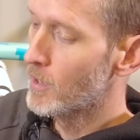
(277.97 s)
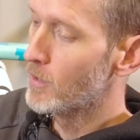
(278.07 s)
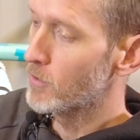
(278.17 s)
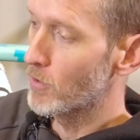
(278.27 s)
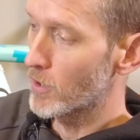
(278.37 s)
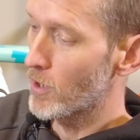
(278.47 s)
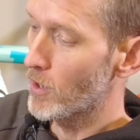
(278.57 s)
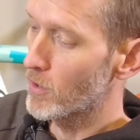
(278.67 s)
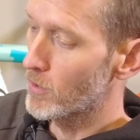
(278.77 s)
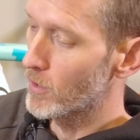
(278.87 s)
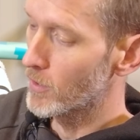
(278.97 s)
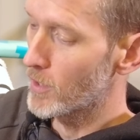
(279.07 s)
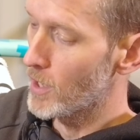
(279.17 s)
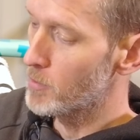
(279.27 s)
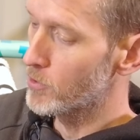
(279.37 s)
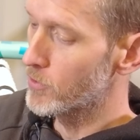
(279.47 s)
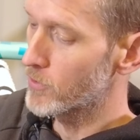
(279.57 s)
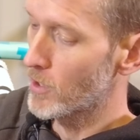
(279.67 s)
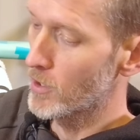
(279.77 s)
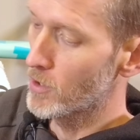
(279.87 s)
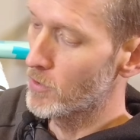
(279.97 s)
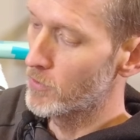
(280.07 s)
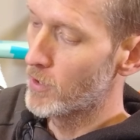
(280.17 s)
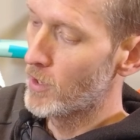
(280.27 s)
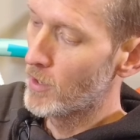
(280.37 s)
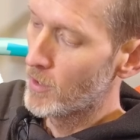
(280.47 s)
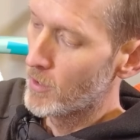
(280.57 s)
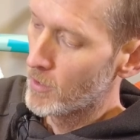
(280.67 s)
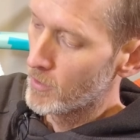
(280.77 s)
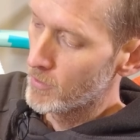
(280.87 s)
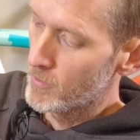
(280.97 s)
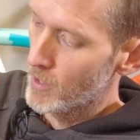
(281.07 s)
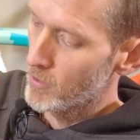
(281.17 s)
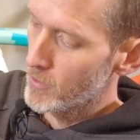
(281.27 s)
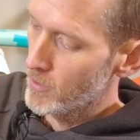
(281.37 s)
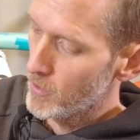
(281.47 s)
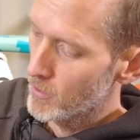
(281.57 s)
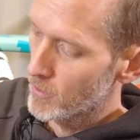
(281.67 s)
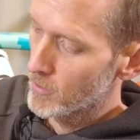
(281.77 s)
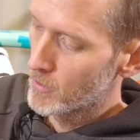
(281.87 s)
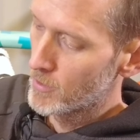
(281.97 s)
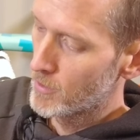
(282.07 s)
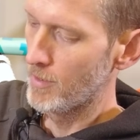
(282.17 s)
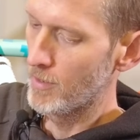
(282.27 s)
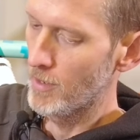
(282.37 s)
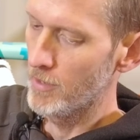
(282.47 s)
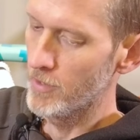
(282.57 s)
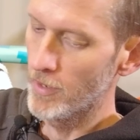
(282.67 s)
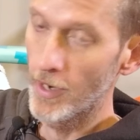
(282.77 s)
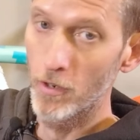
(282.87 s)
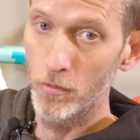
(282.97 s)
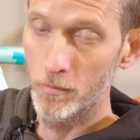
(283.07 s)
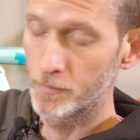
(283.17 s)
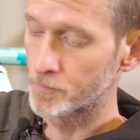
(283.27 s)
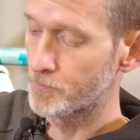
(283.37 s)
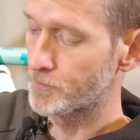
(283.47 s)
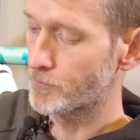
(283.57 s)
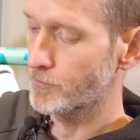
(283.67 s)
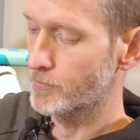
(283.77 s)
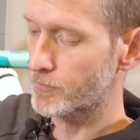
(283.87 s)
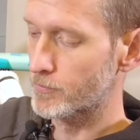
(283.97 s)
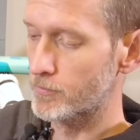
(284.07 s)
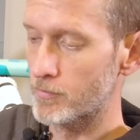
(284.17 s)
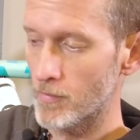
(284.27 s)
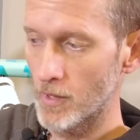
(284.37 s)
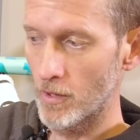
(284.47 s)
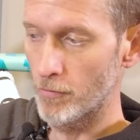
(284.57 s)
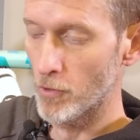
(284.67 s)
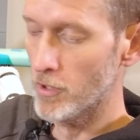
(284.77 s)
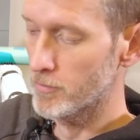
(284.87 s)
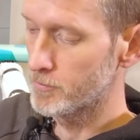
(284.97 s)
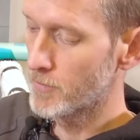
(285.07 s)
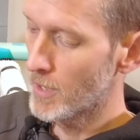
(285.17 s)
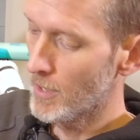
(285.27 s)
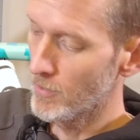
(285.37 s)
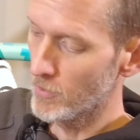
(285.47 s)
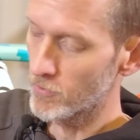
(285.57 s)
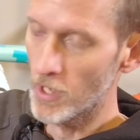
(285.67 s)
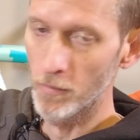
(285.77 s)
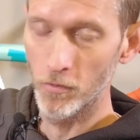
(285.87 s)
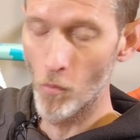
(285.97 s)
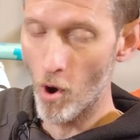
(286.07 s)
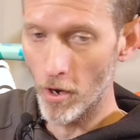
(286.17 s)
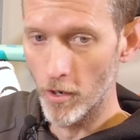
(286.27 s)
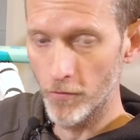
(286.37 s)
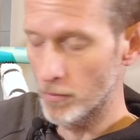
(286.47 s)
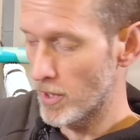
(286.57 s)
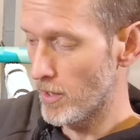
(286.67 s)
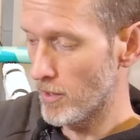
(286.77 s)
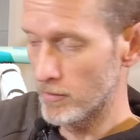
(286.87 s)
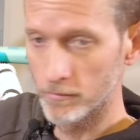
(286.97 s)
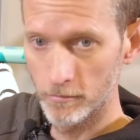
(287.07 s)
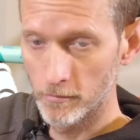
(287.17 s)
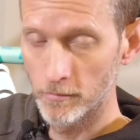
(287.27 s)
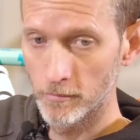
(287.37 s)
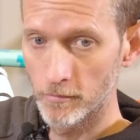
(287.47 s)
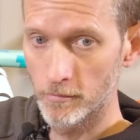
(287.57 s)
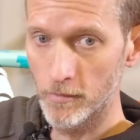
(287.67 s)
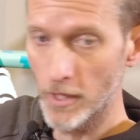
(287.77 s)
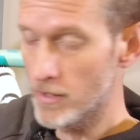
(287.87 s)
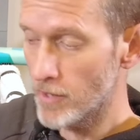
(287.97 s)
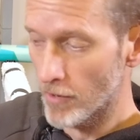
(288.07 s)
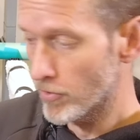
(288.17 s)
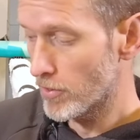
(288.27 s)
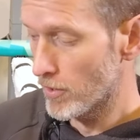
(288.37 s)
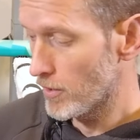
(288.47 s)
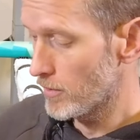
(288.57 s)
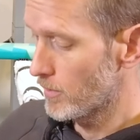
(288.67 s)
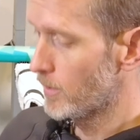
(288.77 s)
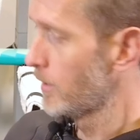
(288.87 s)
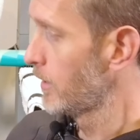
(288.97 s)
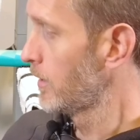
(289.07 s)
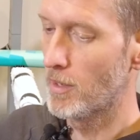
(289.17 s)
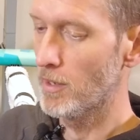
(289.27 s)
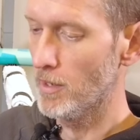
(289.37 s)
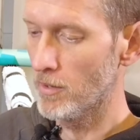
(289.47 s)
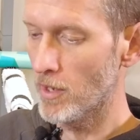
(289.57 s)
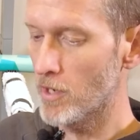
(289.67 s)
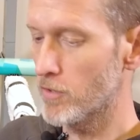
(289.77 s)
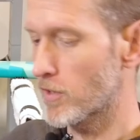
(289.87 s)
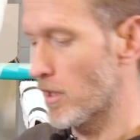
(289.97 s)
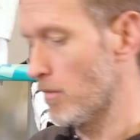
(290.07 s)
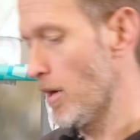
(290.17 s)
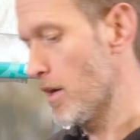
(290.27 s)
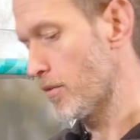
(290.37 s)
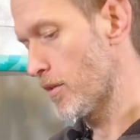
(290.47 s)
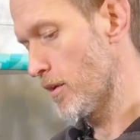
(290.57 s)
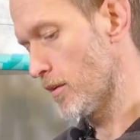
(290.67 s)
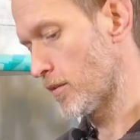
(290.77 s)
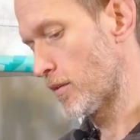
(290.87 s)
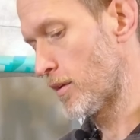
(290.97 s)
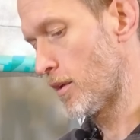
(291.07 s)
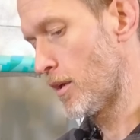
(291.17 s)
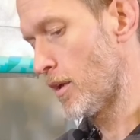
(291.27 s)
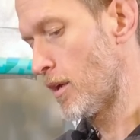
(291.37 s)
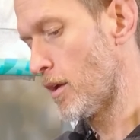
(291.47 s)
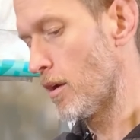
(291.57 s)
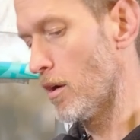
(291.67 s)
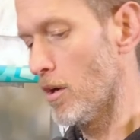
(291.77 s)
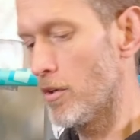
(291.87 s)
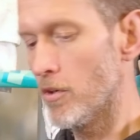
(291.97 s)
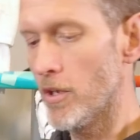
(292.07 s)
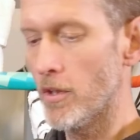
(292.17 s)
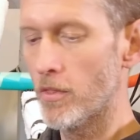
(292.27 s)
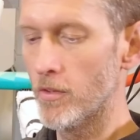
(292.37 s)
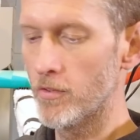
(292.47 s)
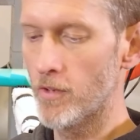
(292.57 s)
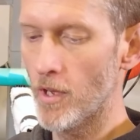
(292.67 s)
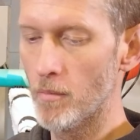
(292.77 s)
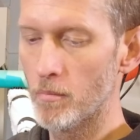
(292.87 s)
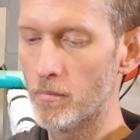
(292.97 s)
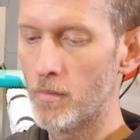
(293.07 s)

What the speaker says: So the cable just kind of goes down in here and then out the front. This keeps water from getting into everything. And then I just kind of route this underneath the stem